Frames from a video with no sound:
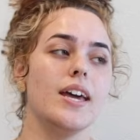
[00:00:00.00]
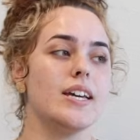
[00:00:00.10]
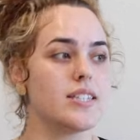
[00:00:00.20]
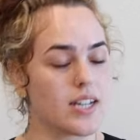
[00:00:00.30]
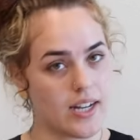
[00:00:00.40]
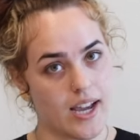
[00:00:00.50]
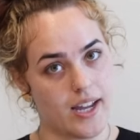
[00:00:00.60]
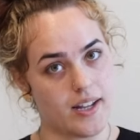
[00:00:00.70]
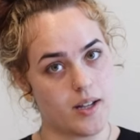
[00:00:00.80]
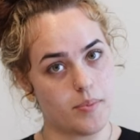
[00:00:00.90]
it's gonna
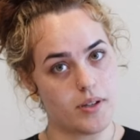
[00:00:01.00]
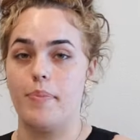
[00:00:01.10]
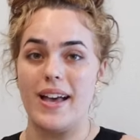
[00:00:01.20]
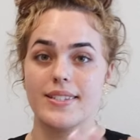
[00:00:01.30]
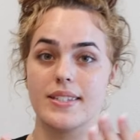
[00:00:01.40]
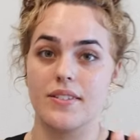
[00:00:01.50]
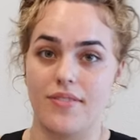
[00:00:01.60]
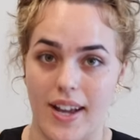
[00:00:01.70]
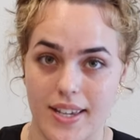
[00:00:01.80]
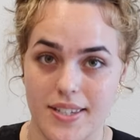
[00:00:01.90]
add up best
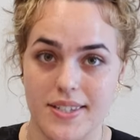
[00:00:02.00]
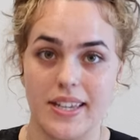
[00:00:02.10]
advice